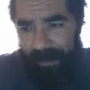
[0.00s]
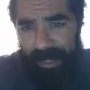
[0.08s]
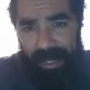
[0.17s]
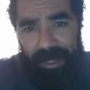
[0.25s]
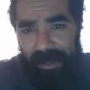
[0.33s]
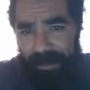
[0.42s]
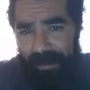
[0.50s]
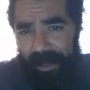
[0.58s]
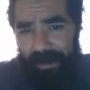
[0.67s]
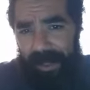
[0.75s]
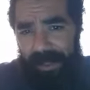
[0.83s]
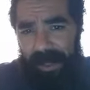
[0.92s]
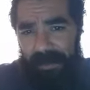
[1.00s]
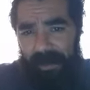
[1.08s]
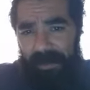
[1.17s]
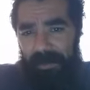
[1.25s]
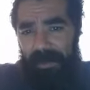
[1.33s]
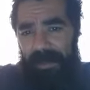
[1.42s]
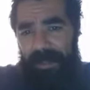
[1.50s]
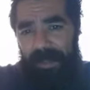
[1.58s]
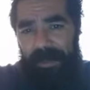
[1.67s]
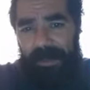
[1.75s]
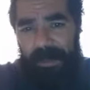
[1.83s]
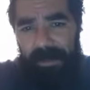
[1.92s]
beginning of the month based off of the first
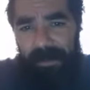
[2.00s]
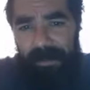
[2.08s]
little